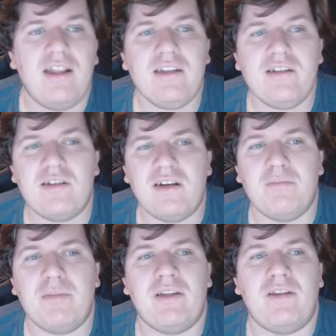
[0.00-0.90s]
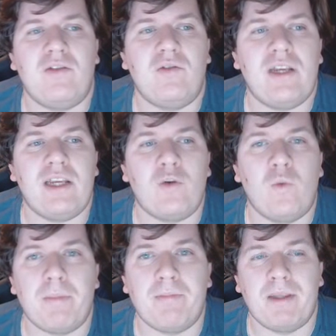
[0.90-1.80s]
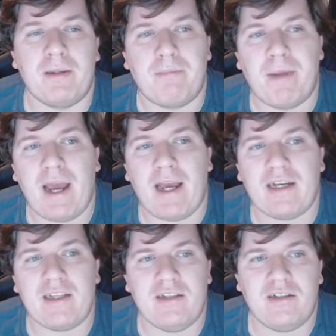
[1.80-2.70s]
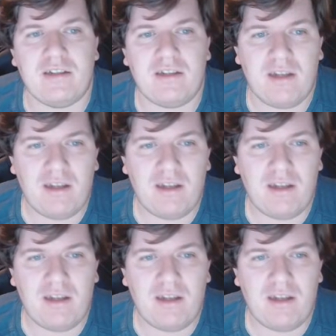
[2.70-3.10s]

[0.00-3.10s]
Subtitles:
Let's jump into equipment packages.